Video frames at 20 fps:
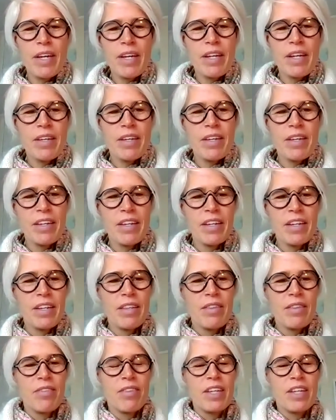
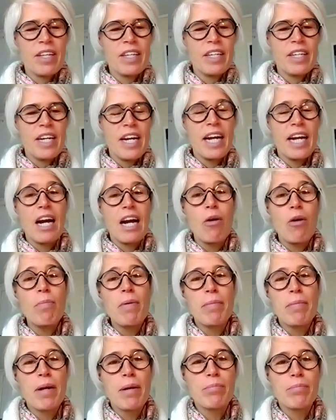
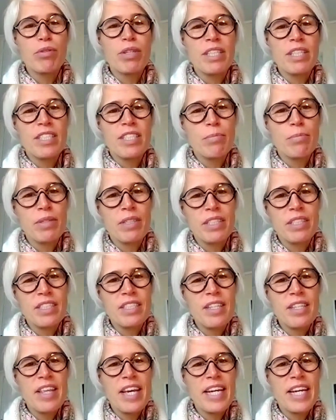Ngā
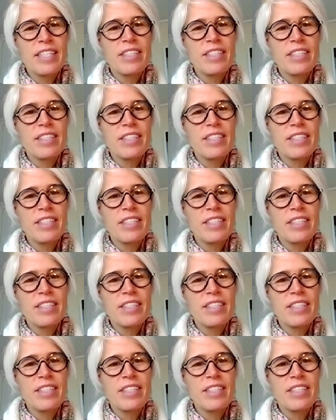principles that